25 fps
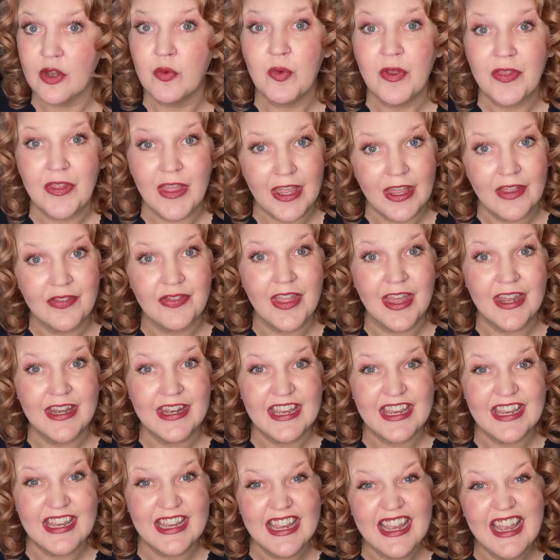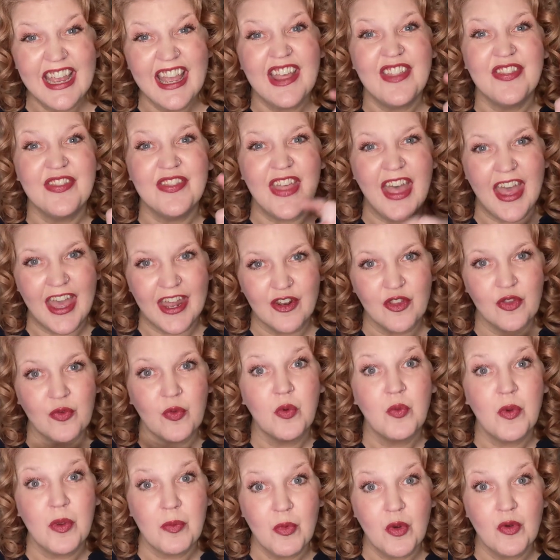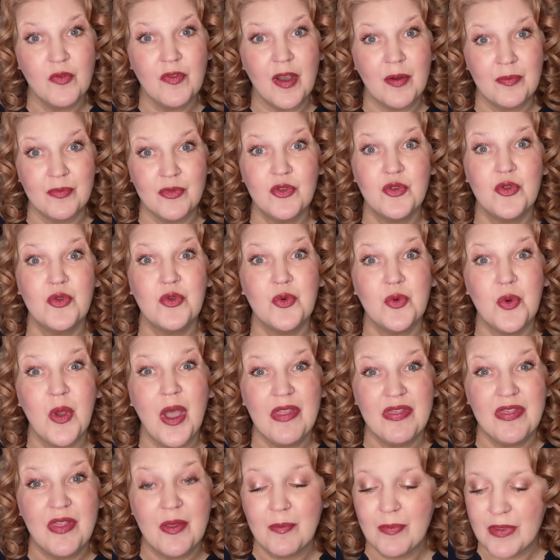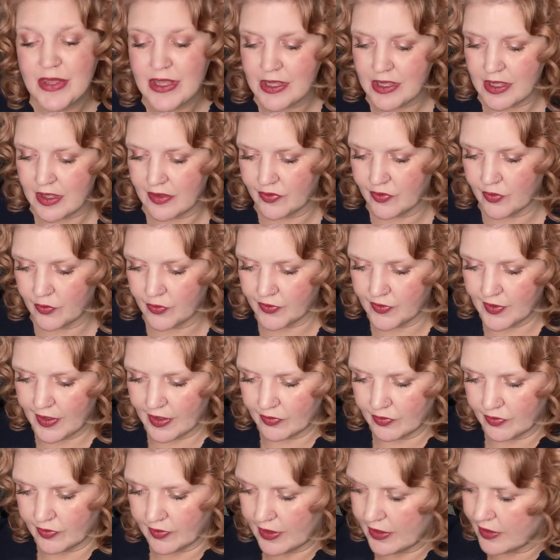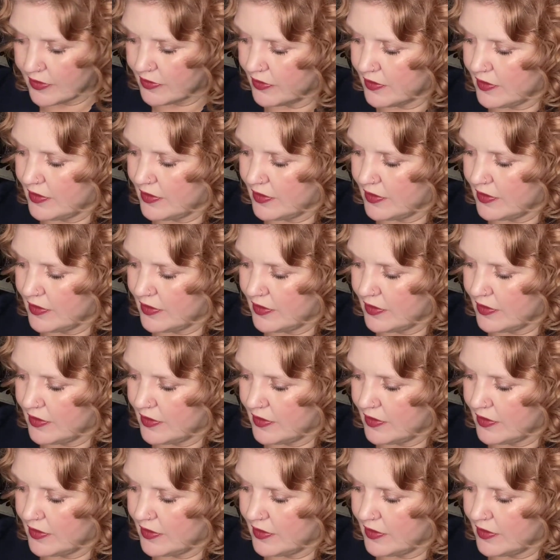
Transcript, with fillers: and when they hit that E, that is when we move up to the B. So it sounds like